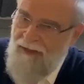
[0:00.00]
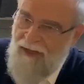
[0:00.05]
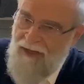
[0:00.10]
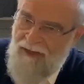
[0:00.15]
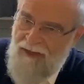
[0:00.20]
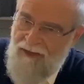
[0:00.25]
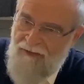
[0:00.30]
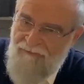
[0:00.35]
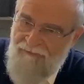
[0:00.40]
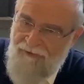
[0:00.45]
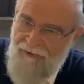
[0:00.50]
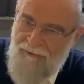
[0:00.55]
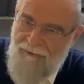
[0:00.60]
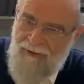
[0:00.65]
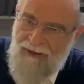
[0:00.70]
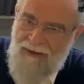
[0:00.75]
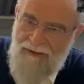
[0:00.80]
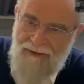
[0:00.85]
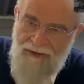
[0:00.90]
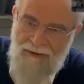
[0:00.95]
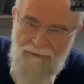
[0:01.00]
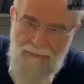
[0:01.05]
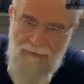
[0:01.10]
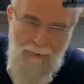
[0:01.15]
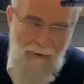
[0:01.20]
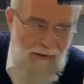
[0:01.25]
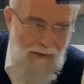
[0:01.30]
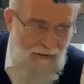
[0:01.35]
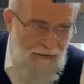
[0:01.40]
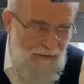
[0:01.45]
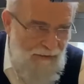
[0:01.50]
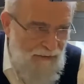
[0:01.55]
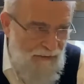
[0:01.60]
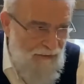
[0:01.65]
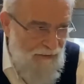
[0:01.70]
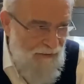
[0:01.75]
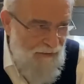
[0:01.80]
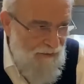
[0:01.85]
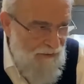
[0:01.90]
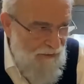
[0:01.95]
anything for granted.
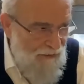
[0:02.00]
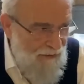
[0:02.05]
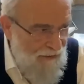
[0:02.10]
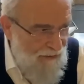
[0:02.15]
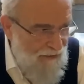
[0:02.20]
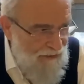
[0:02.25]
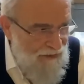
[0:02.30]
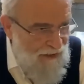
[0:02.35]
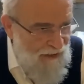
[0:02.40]
And